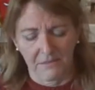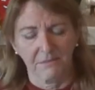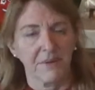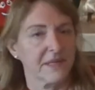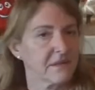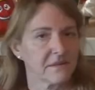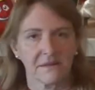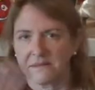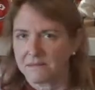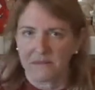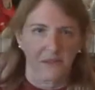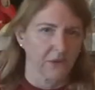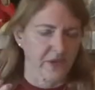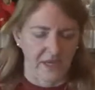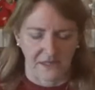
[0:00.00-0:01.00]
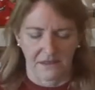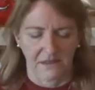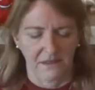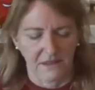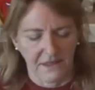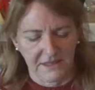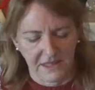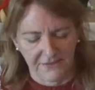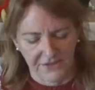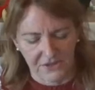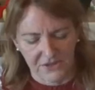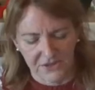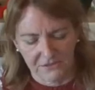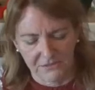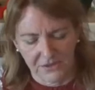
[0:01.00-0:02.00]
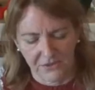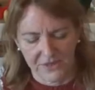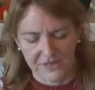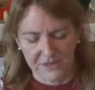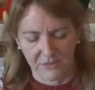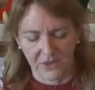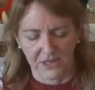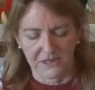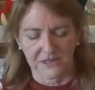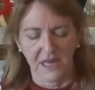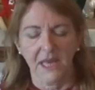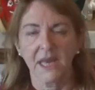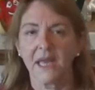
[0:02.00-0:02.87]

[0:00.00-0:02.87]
But okay, I diverse. We're going somewhere else.